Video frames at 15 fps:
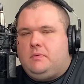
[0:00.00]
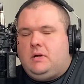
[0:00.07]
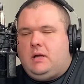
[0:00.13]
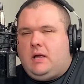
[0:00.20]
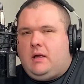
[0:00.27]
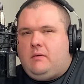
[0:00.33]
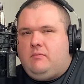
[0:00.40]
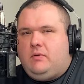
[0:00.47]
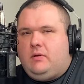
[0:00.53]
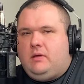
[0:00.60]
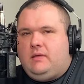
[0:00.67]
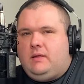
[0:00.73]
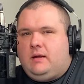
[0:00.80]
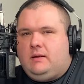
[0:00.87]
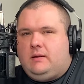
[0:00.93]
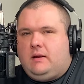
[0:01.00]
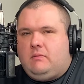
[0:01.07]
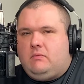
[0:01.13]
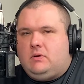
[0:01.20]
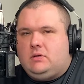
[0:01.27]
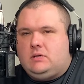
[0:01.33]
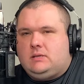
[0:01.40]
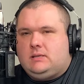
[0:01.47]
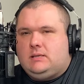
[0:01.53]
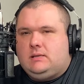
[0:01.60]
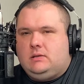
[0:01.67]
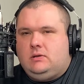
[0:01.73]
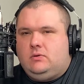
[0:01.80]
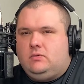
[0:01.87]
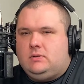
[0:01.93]
I really think they would just
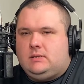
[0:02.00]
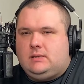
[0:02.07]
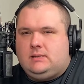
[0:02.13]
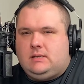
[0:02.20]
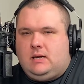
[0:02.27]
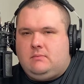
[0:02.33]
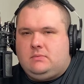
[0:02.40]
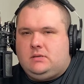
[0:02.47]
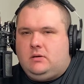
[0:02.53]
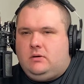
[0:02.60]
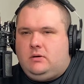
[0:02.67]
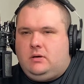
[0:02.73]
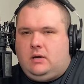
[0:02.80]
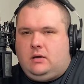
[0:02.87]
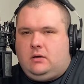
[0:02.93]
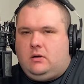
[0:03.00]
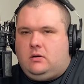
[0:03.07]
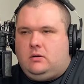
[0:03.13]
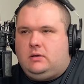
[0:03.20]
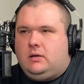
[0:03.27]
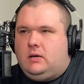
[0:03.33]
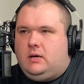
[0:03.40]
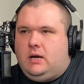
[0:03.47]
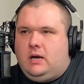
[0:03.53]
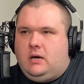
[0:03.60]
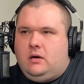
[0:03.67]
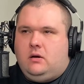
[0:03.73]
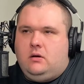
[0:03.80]
use the Samsung and call it a day.